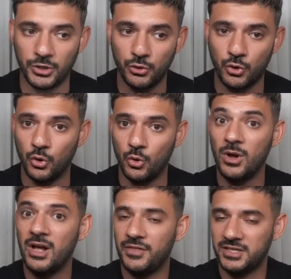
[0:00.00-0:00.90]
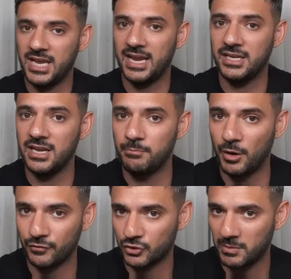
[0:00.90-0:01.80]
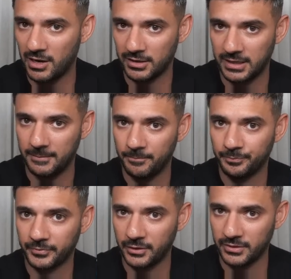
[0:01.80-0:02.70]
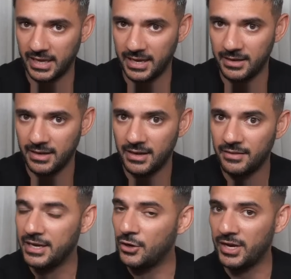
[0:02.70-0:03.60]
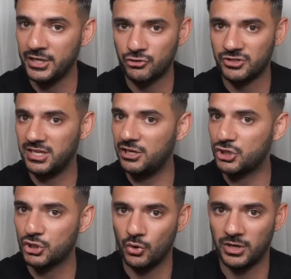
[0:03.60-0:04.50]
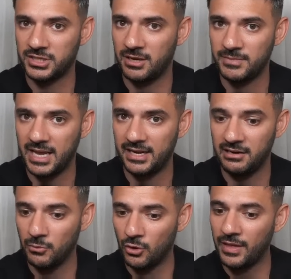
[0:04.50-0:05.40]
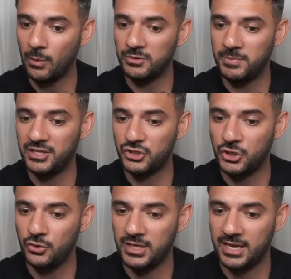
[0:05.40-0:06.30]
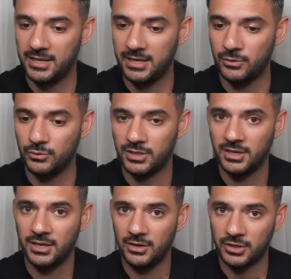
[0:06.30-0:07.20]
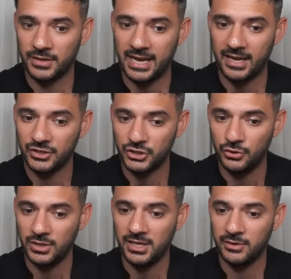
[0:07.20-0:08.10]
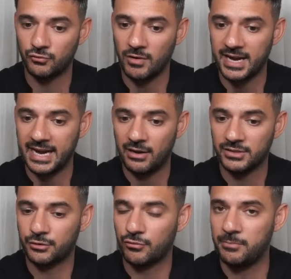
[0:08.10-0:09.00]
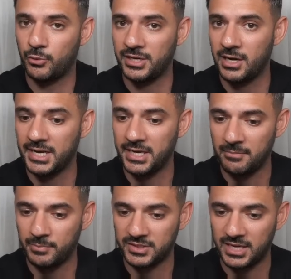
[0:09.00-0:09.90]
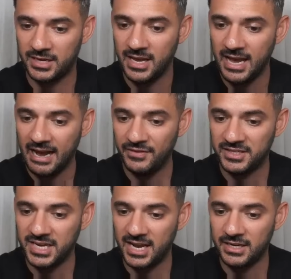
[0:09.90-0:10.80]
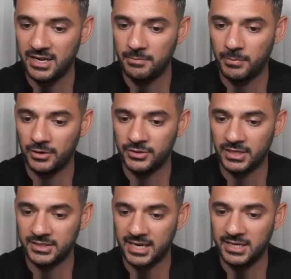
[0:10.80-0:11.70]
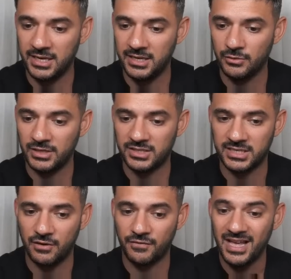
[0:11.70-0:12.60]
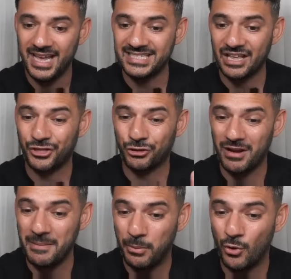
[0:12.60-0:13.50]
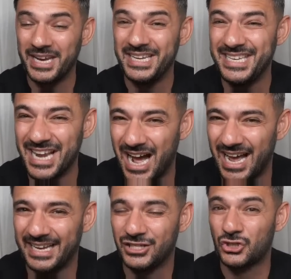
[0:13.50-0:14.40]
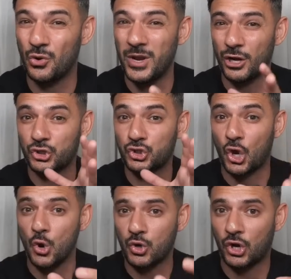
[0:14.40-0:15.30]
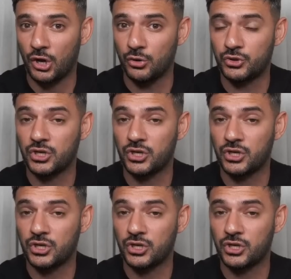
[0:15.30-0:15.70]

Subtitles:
call the 10-year bonds market. Okay? They're not interested in shorter term debt anymore. That would be the 2-year yield. Look at that. 2-year yield right now, it's 3.99%. And the 10-year bond, 10-year yield itself is at 3.9. So we are so close